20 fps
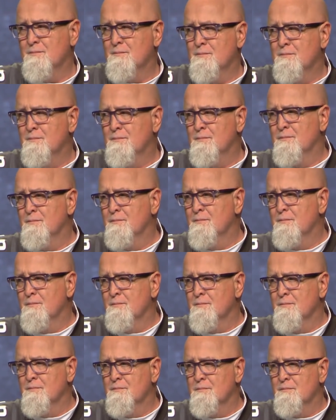
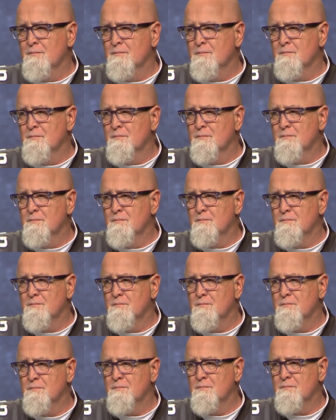
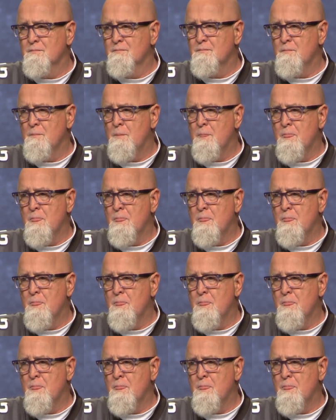Nobody speaks.